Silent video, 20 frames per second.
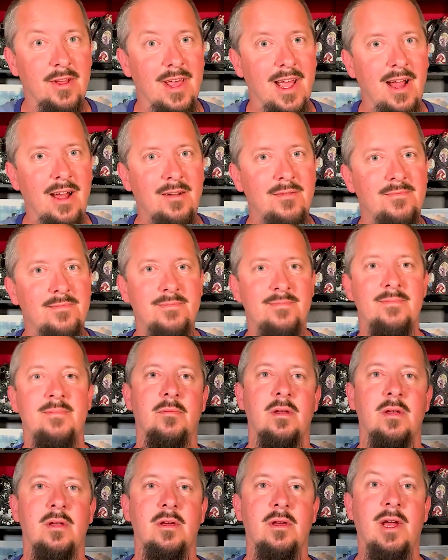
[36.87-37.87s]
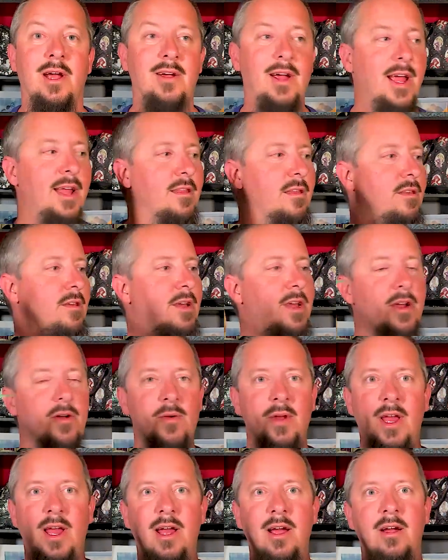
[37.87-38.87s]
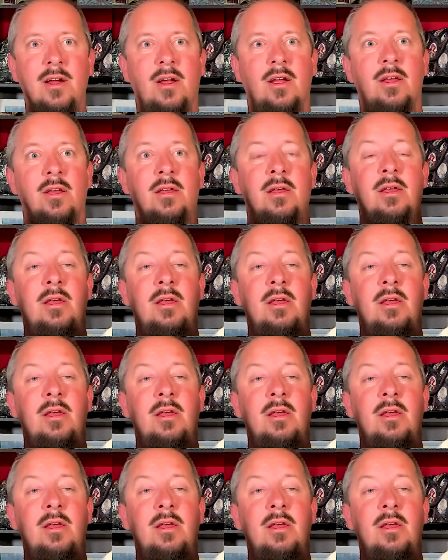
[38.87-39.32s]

there? All right, so here we are.